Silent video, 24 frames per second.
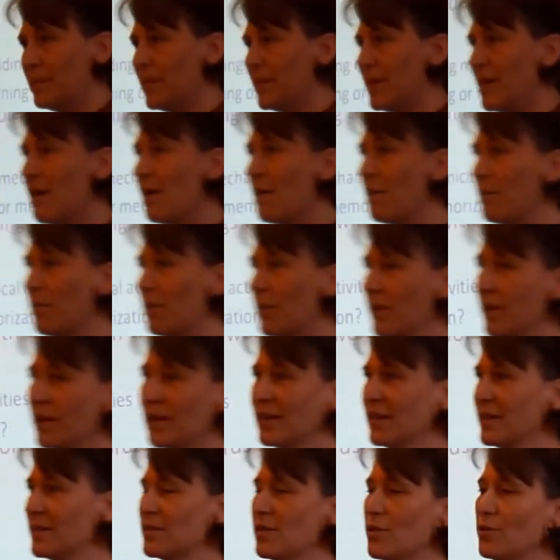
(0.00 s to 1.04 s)
Yep.
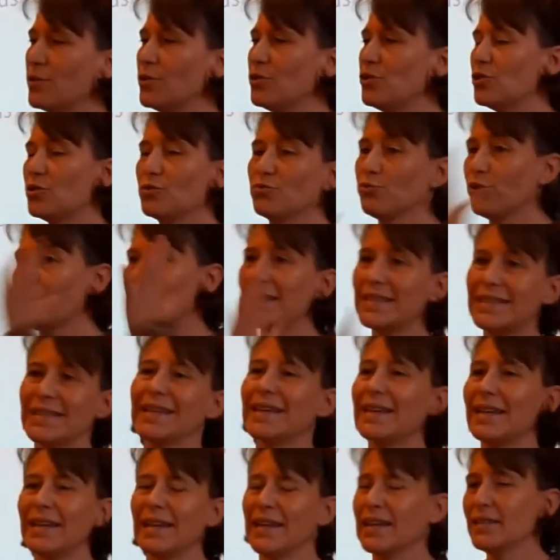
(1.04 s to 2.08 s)
It's no good just reading
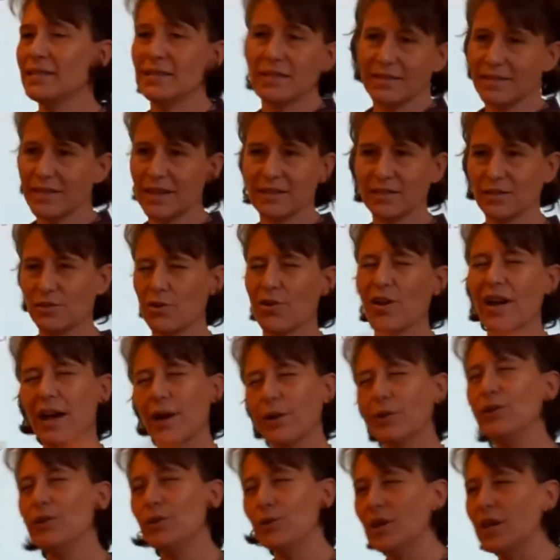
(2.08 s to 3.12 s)
a list, that's not
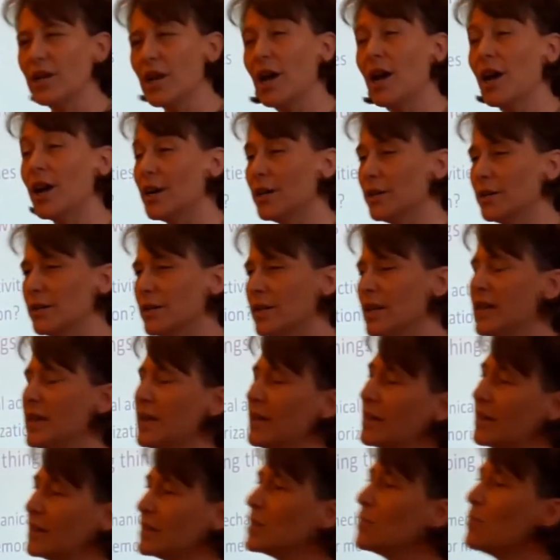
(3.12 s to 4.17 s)
how you learn.
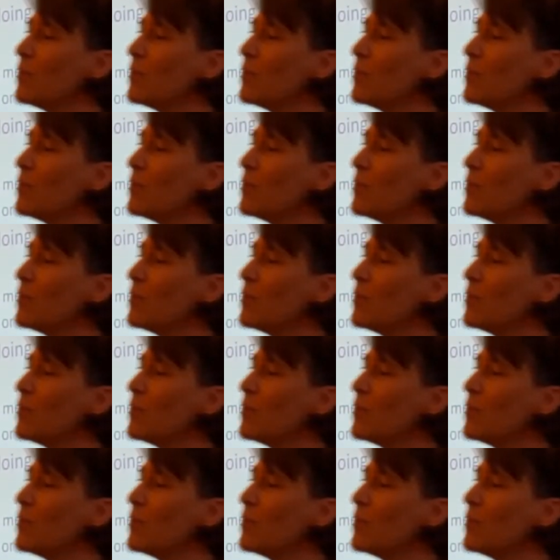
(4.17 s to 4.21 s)
It's